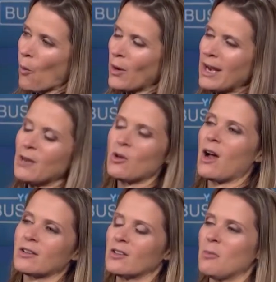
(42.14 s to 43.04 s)
When you
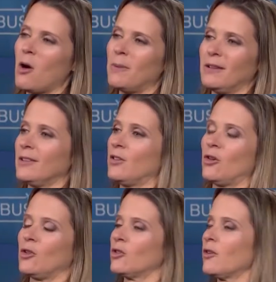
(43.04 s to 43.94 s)
talk to small business
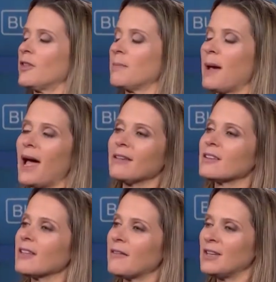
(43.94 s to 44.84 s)
owners over the
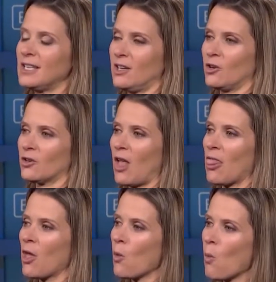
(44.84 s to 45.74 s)
past 11 years,
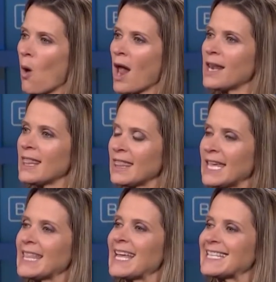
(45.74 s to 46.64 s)
the one
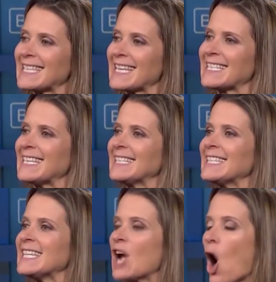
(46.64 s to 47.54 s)
thing that says is
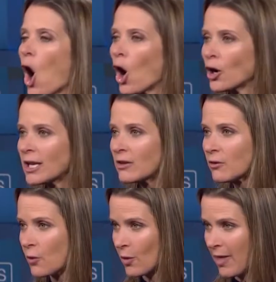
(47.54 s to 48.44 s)
the
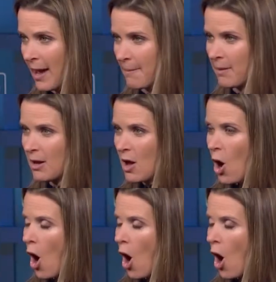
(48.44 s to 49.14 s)
hardest for them,